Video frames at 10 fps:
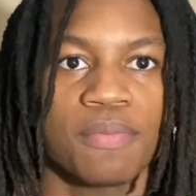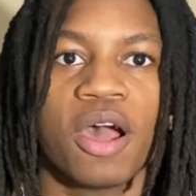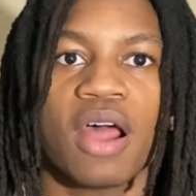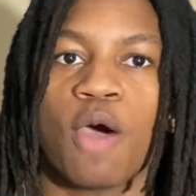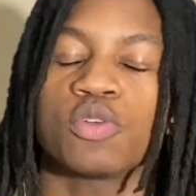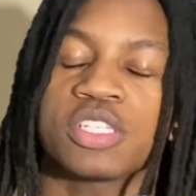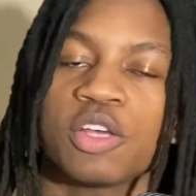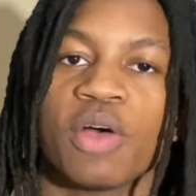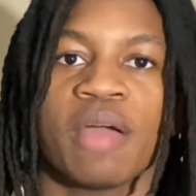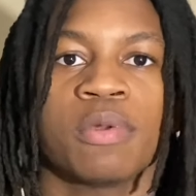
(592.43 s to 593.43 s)
but I was
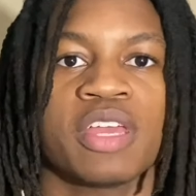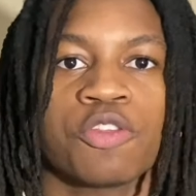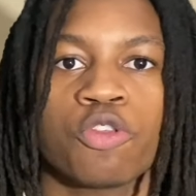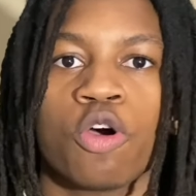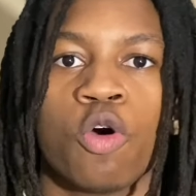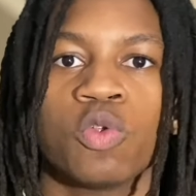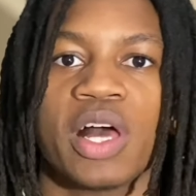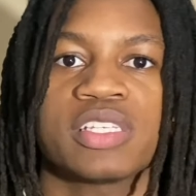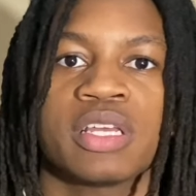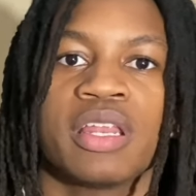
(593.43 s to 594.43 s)
still able to get through the whole
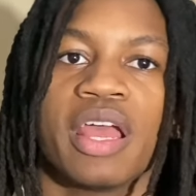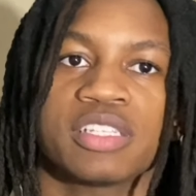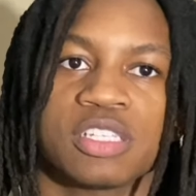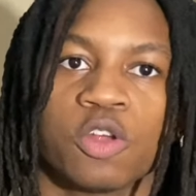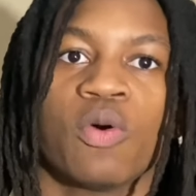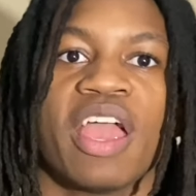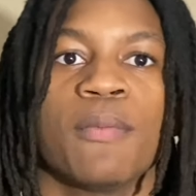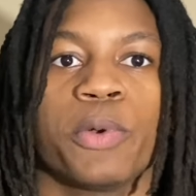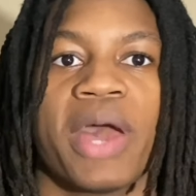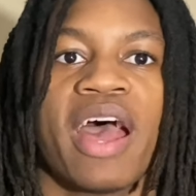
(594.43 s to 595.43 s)
lesson and still
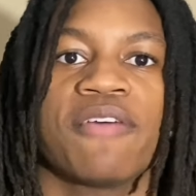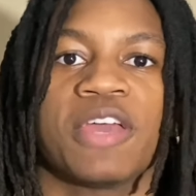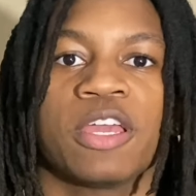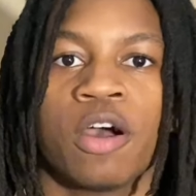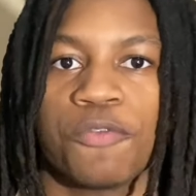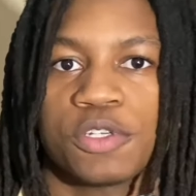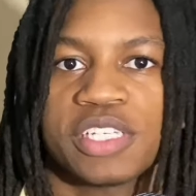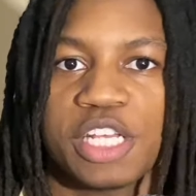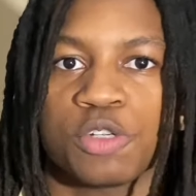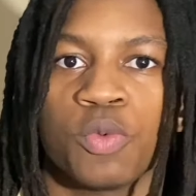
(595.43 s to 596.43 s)
able to have a
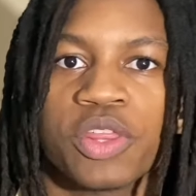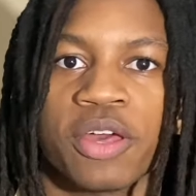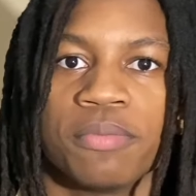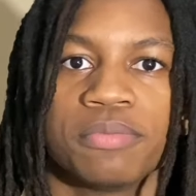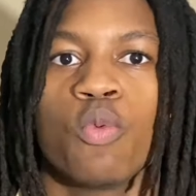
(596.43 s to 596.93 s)
conversation with him,